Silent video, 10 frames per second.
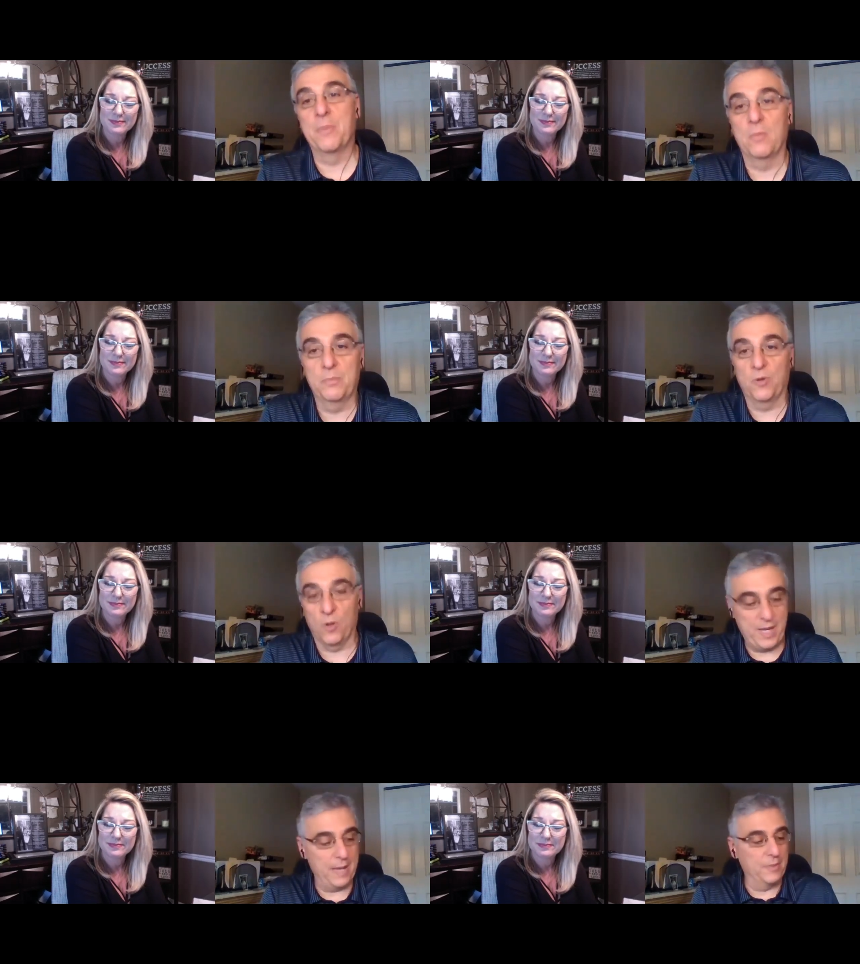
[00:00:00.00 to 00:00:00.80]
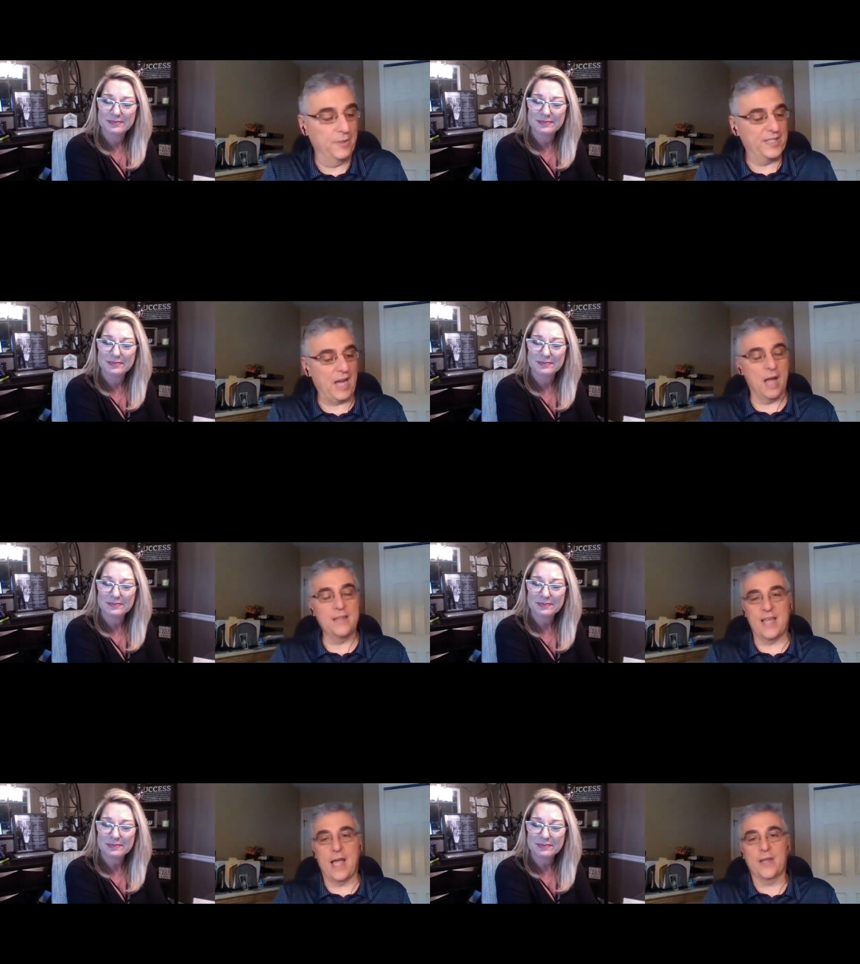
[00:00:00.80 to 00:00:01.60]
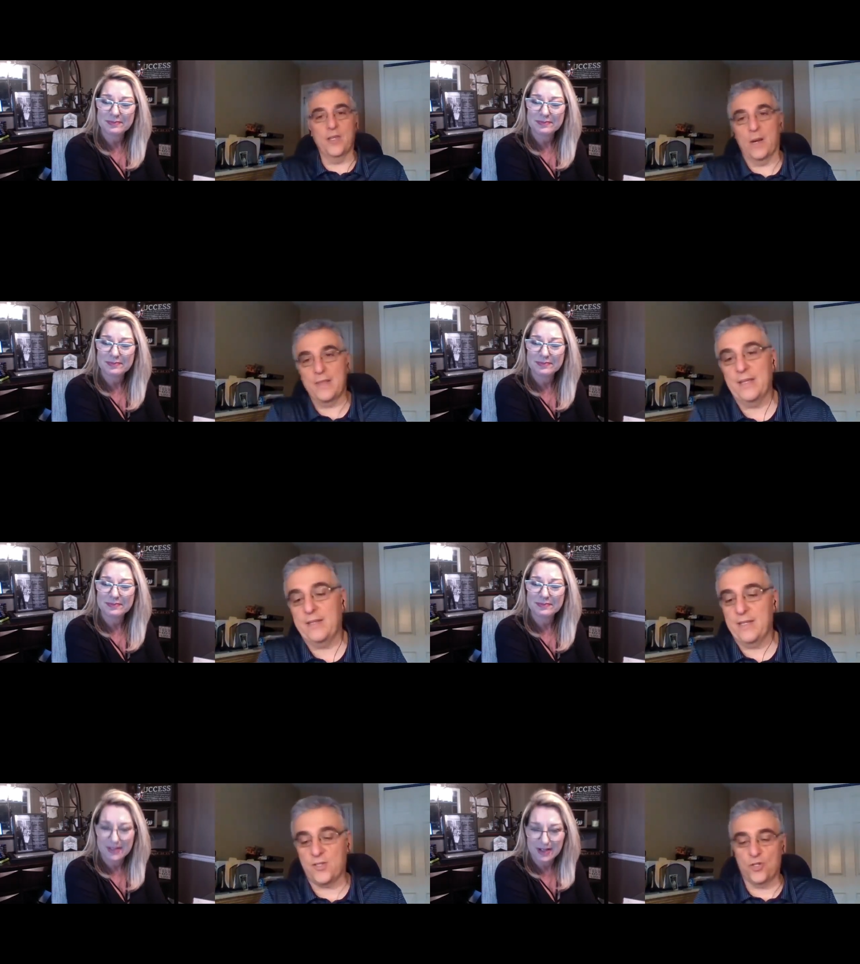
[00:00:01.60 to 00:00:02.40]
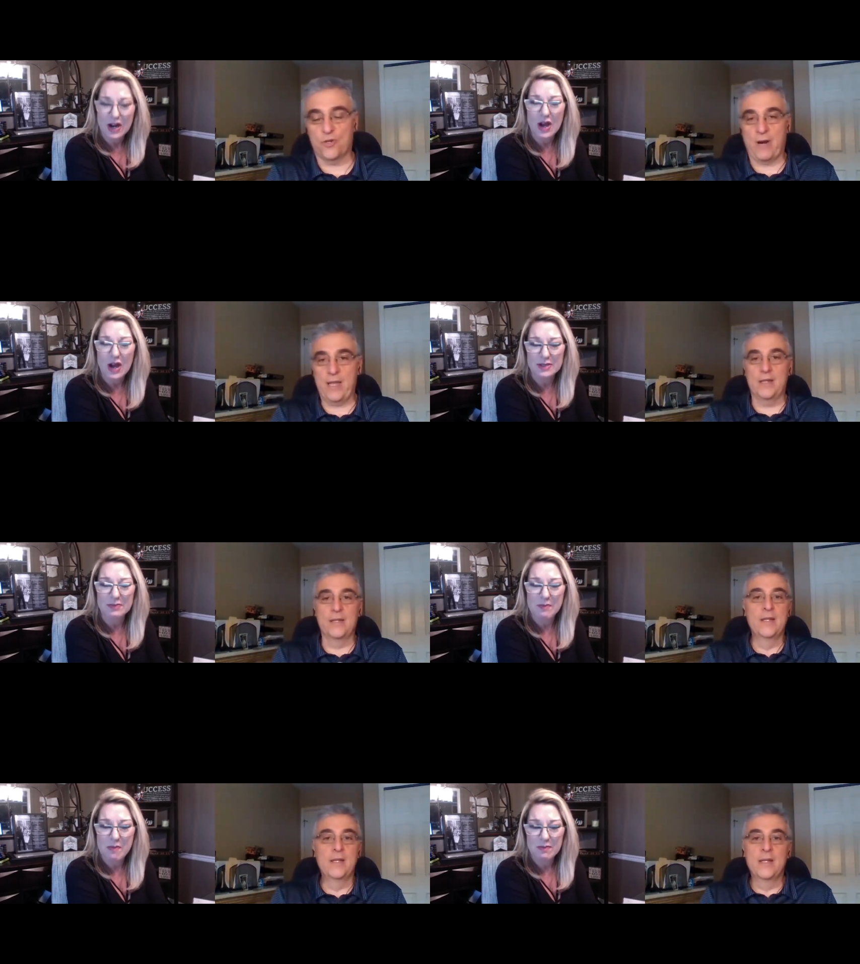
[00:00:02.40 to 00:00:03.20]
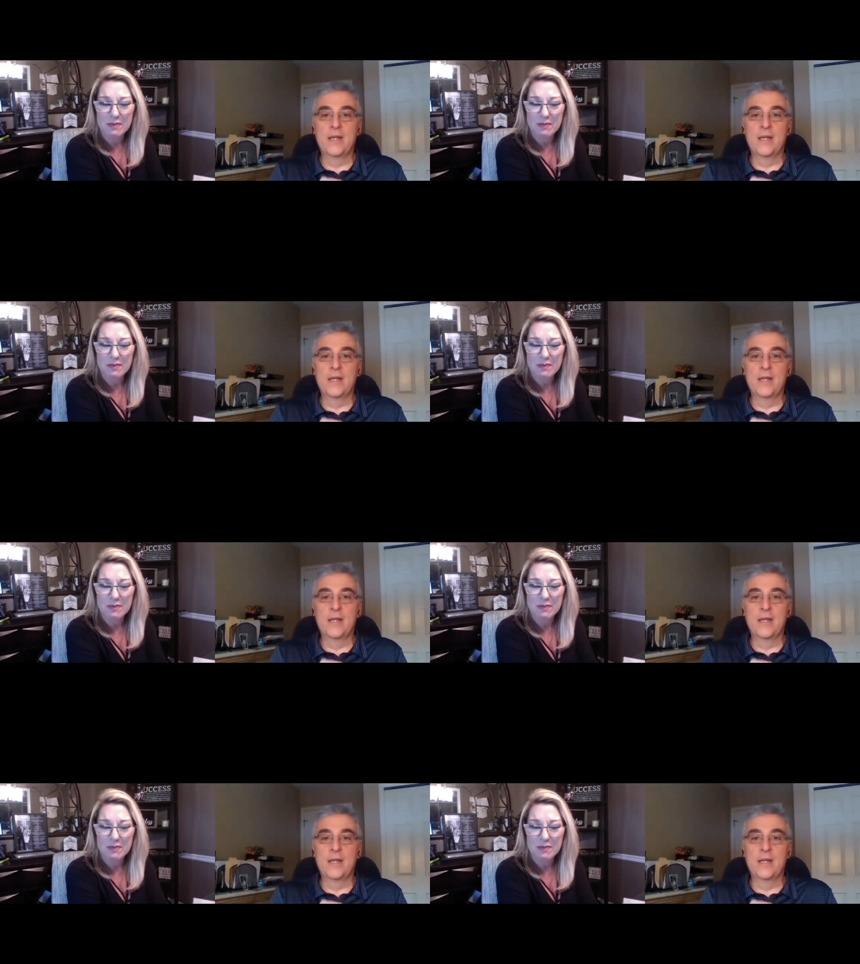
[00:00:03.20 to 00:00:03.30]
Speaker 1: people will be able to contact you. I think this awesome. is great.